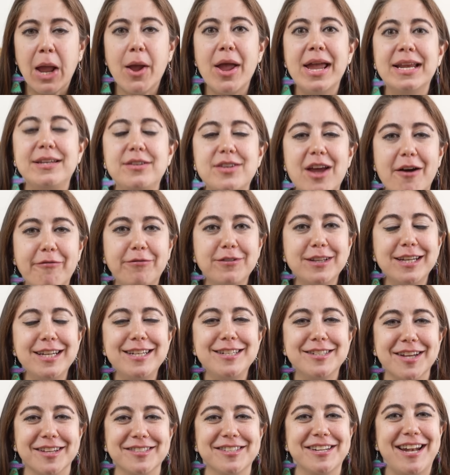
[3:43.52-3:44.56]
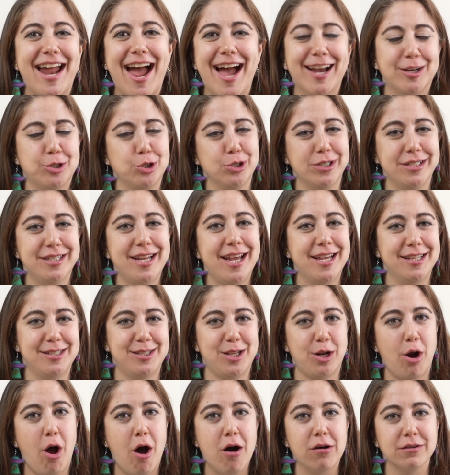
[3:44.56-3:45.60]
It definitely doesn't actually
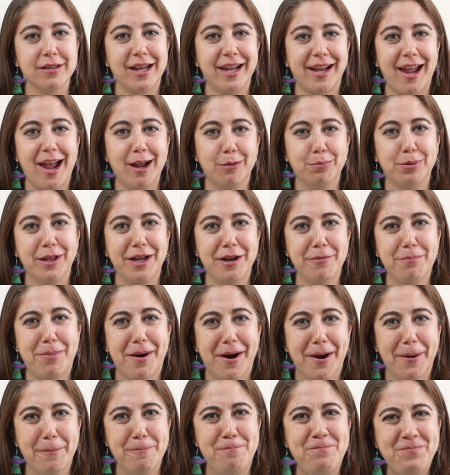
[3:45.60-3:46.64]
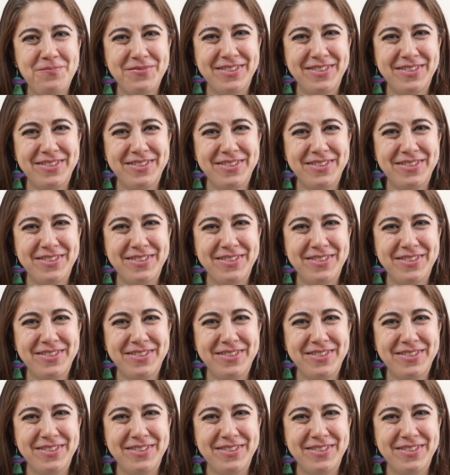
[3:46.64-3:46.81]
taste at all like eggplant parm.